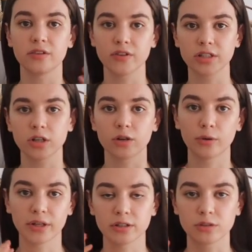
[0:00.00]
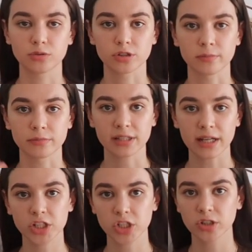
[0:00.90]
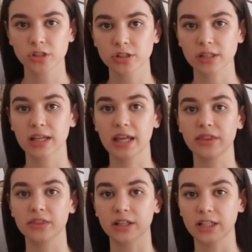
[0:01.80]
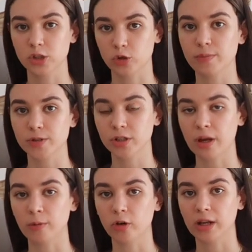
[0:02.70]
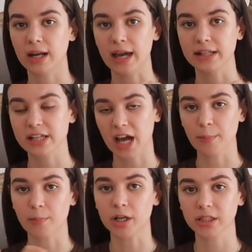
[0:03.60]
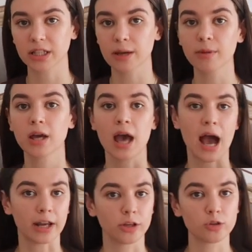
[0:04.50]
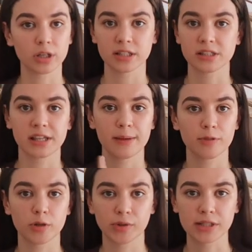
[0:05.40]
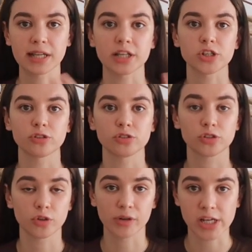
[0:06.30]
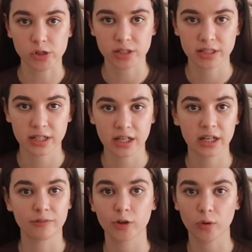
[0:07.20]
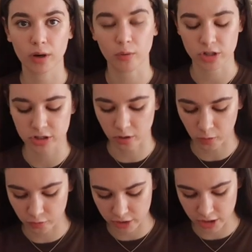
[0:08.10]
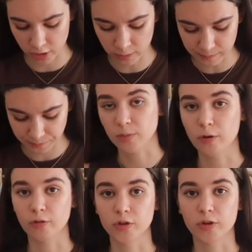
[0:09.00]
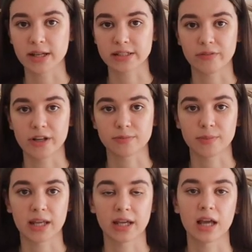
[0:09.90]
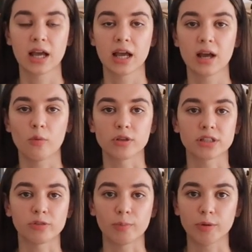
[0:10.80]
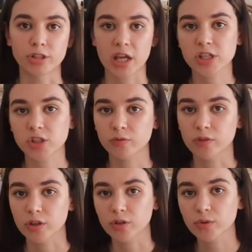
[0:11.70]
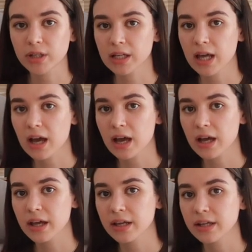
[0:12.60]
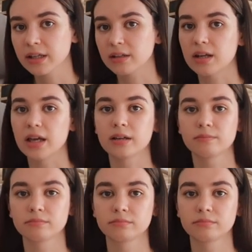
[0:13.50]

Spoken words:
the video into some sections. In the description, I'm gonna like time mark them, and you can skip through the sections you're interested in if you don't wanna watch the whole video. Some of you guys have asked me like, what's the reputation of the uni like,